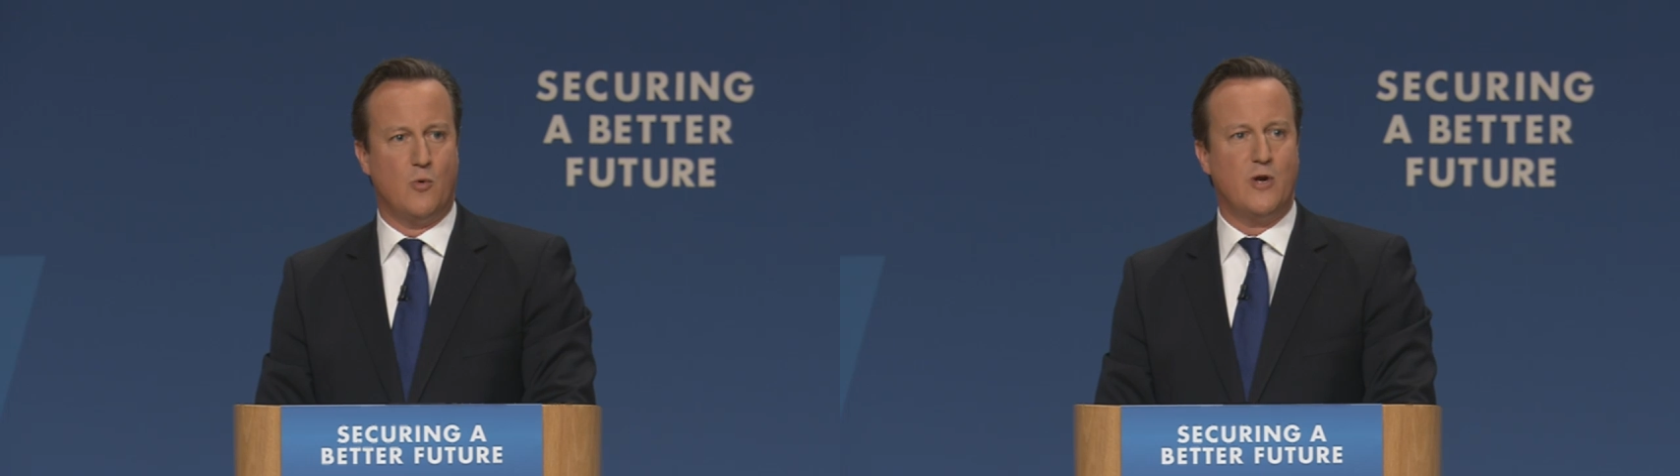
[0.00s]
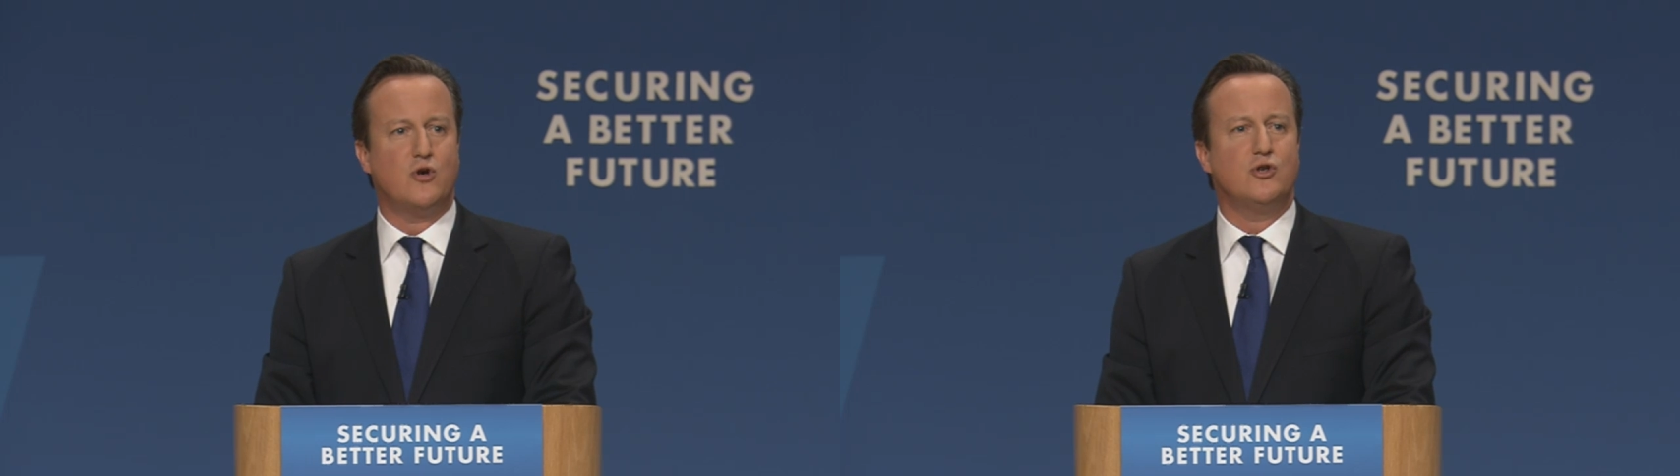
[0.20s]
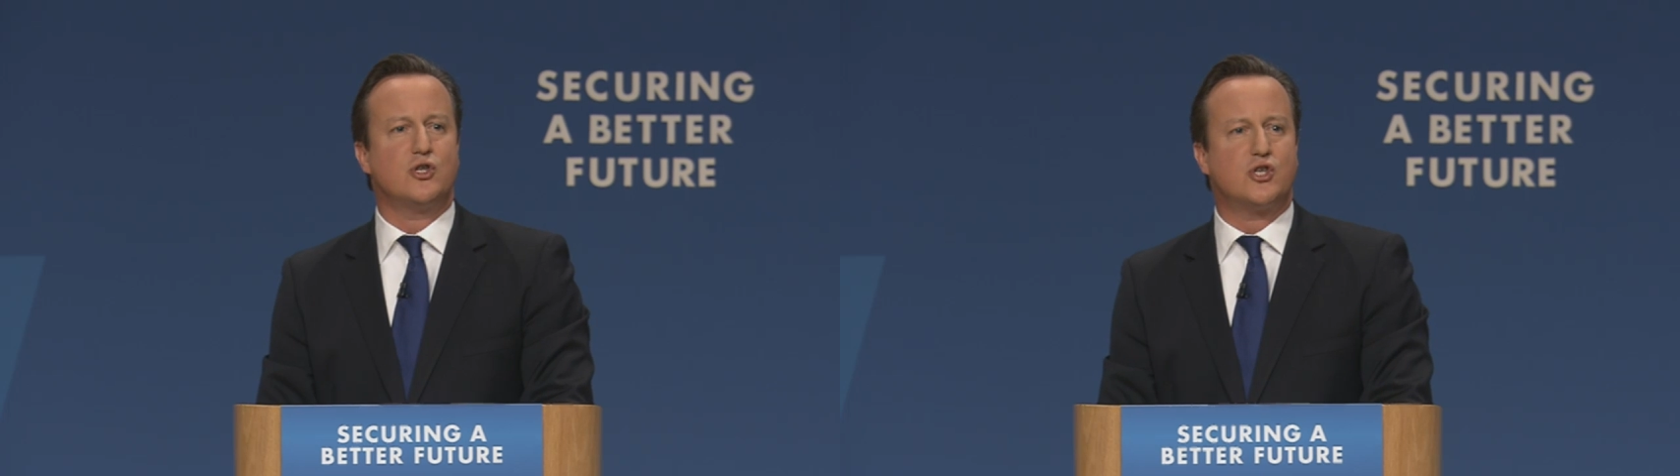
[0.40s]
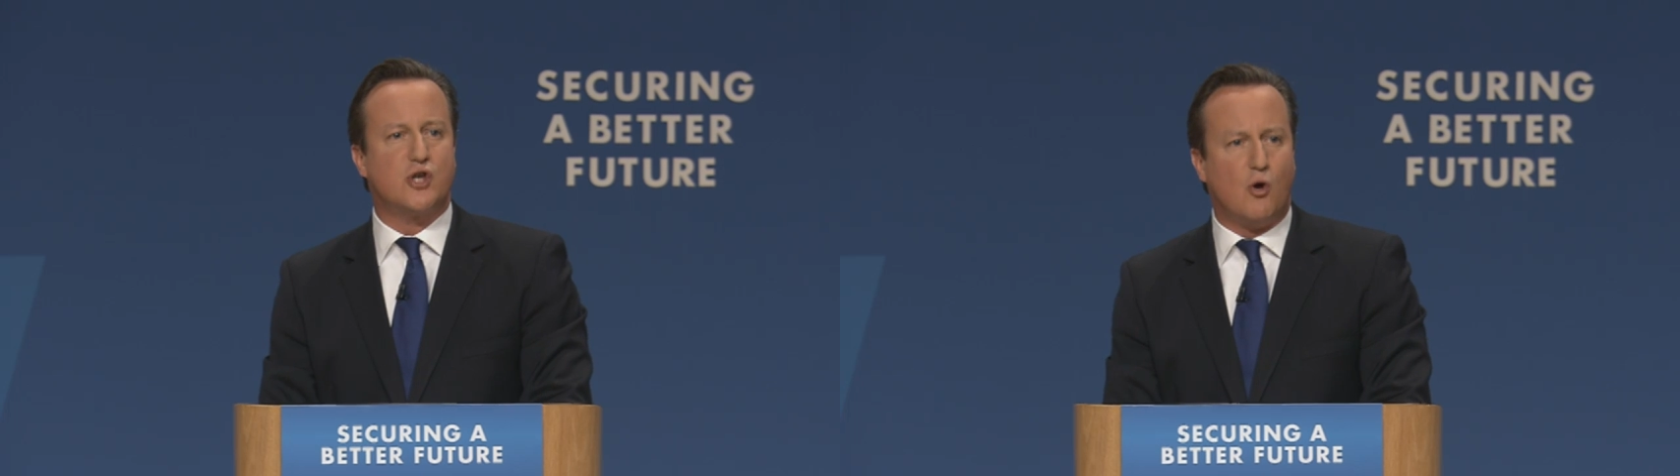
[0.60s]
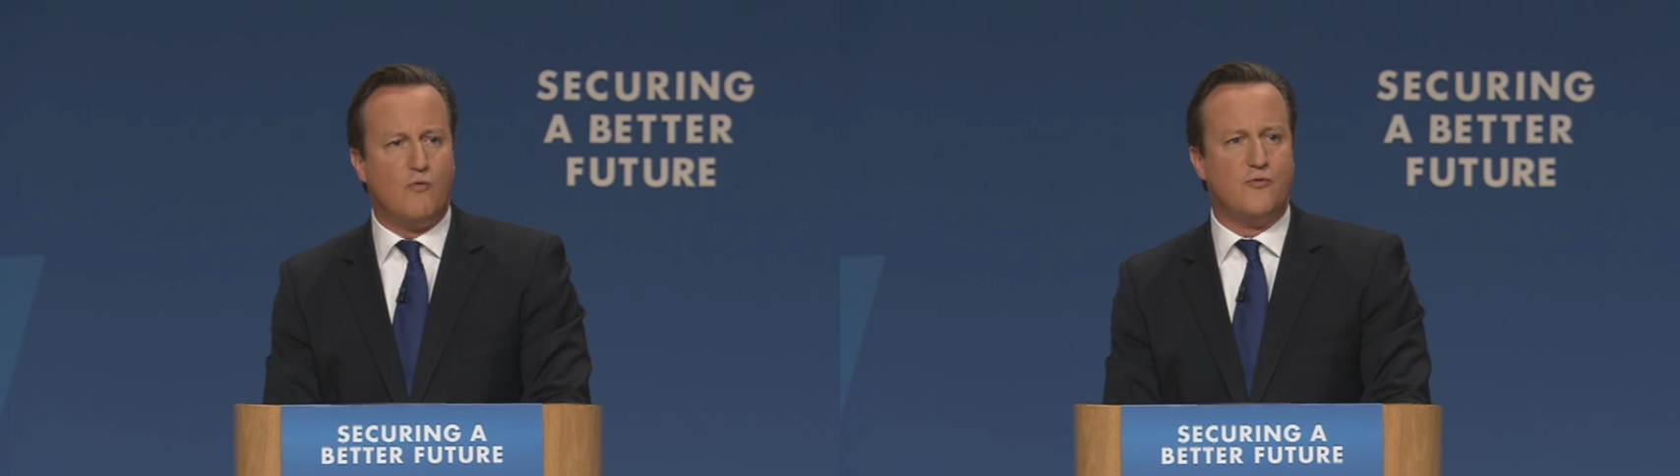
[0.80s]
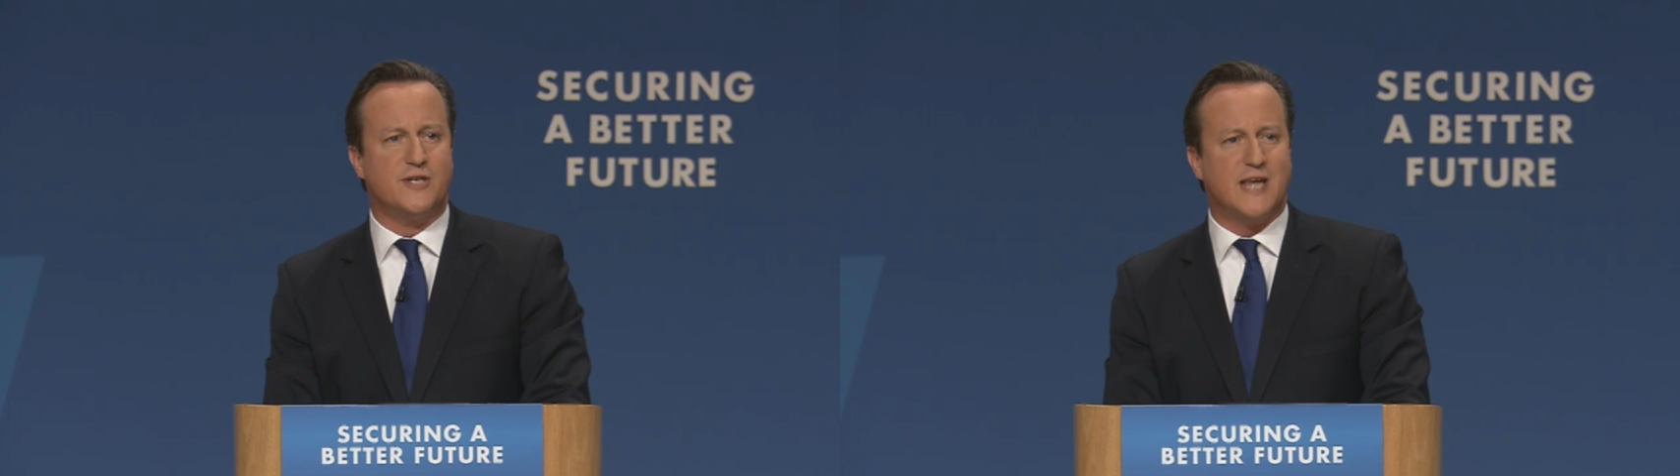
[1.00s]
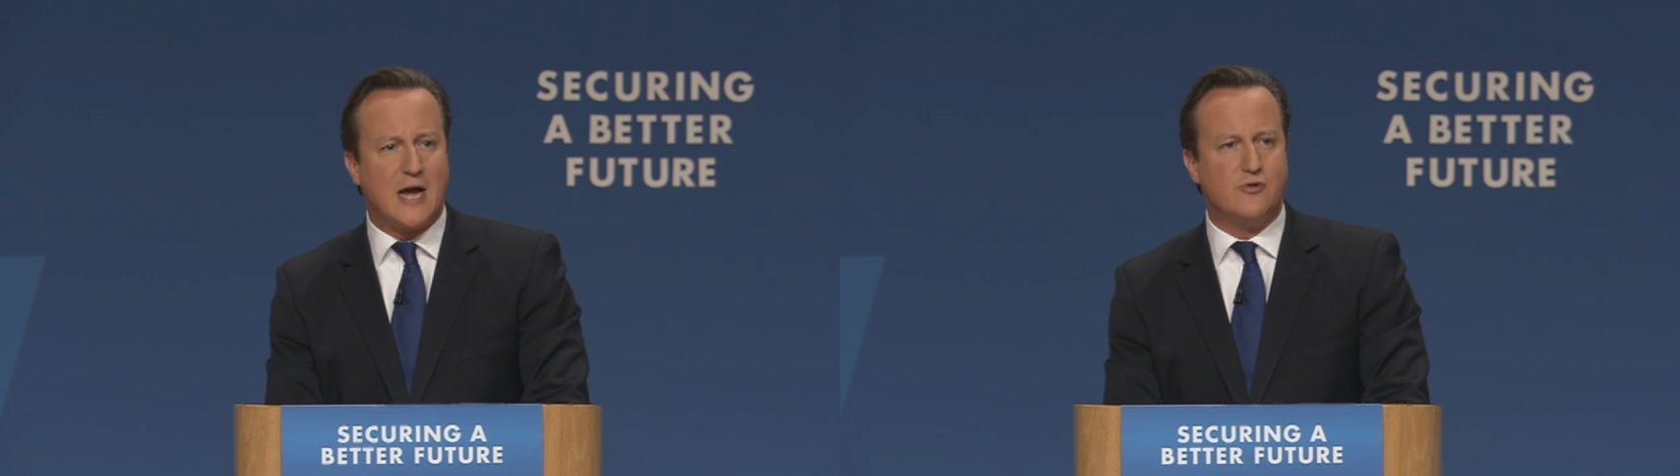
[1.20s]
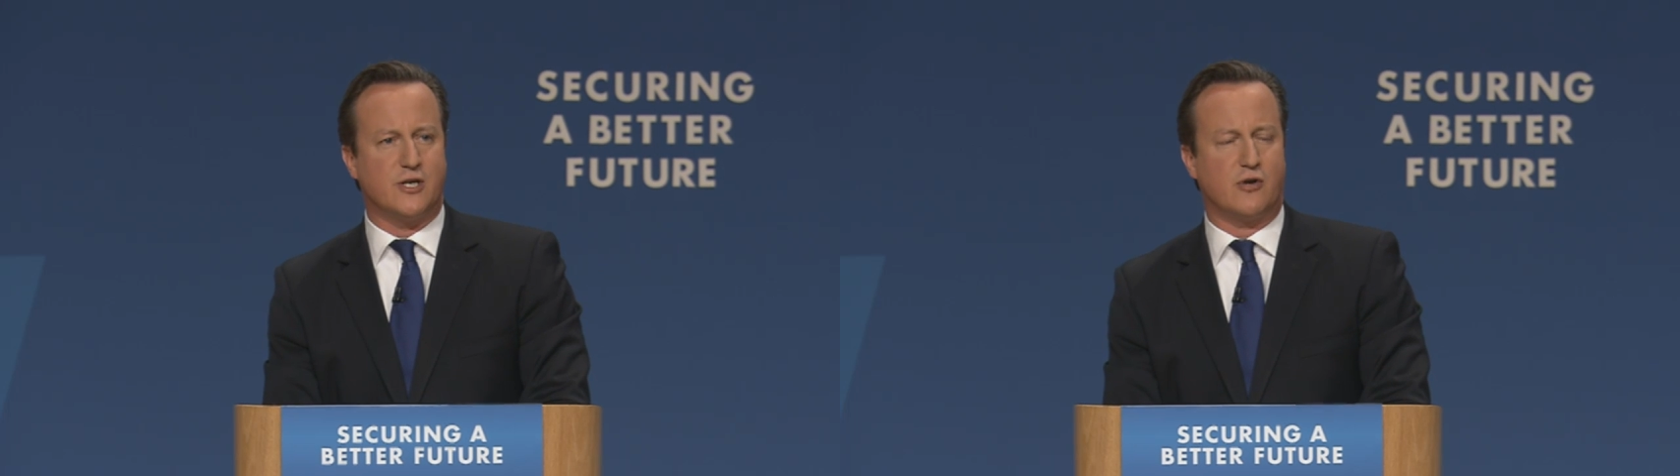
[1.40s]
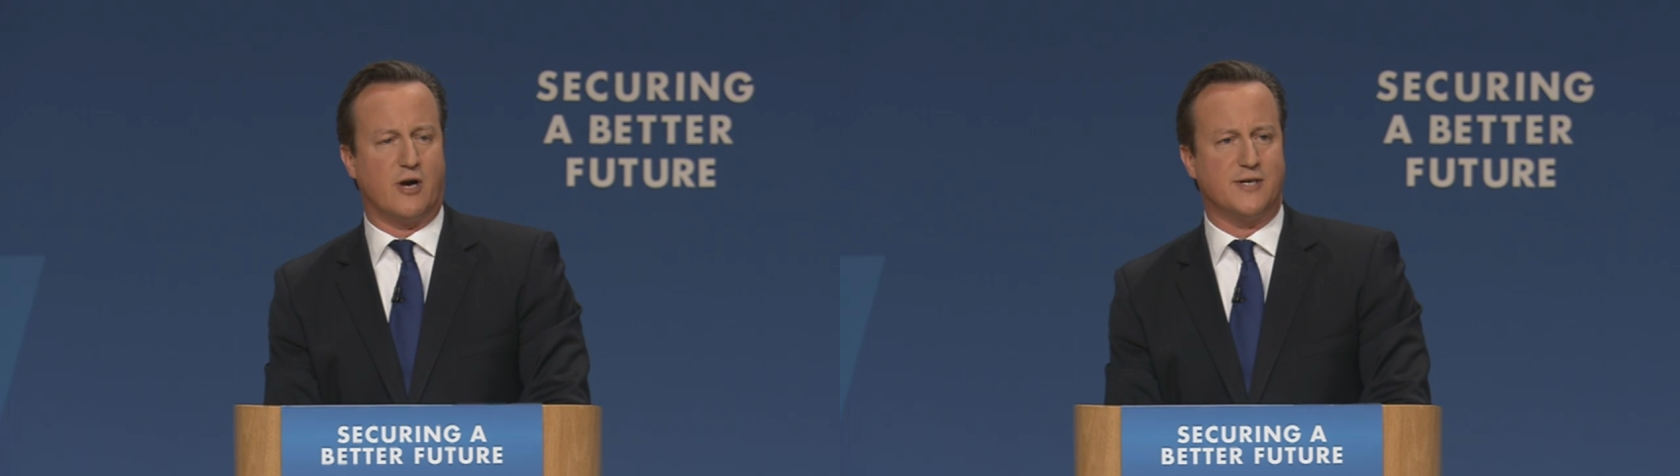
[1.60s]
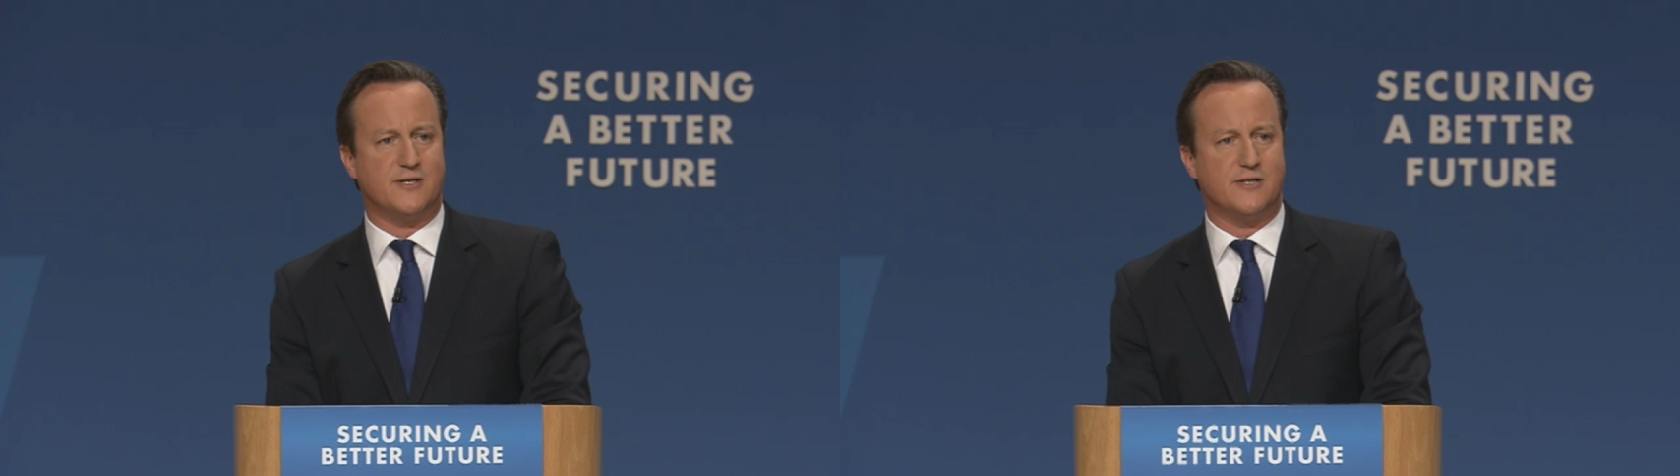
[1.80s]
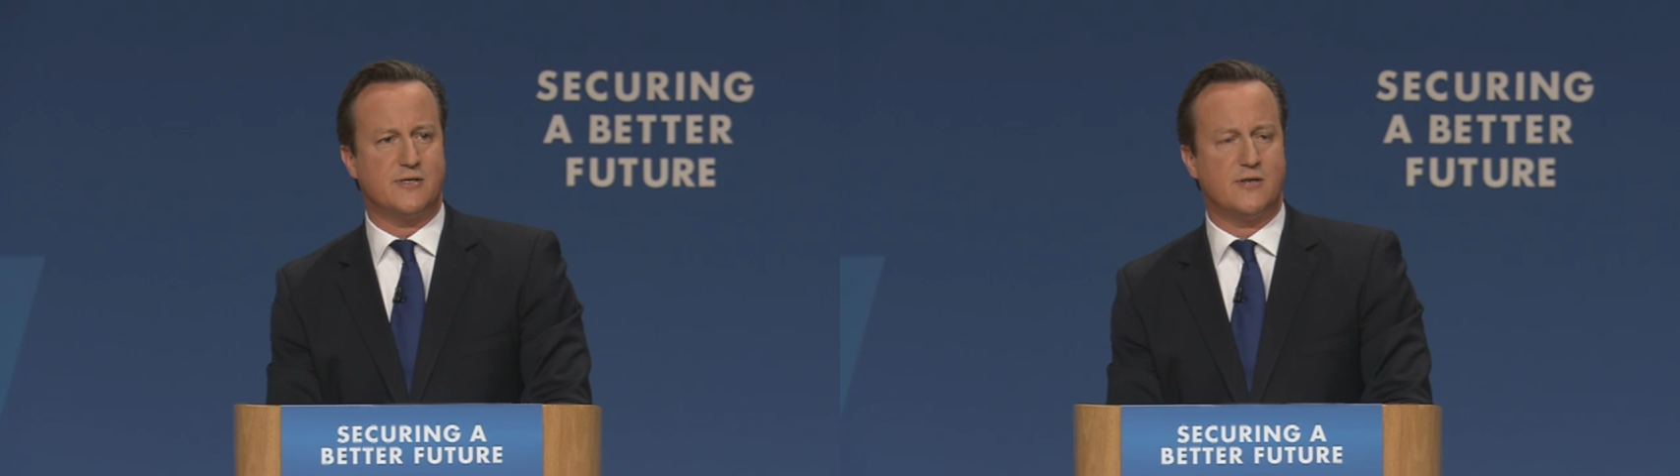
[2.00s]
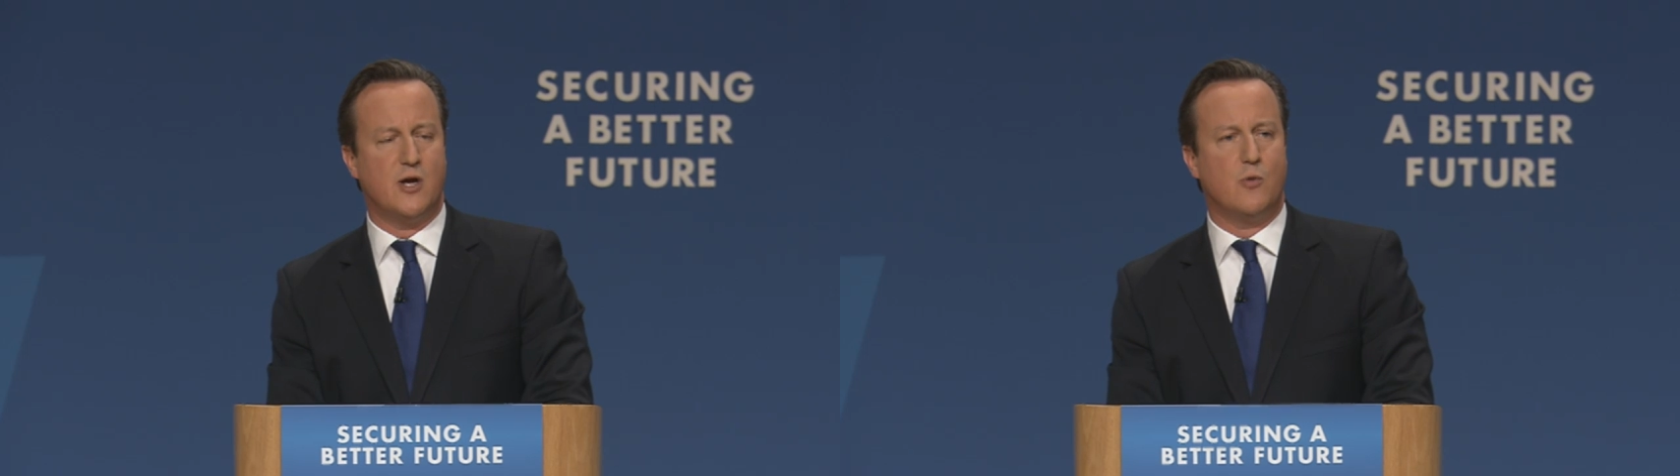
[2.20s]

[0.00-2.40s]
We couldn't solve this housing crisis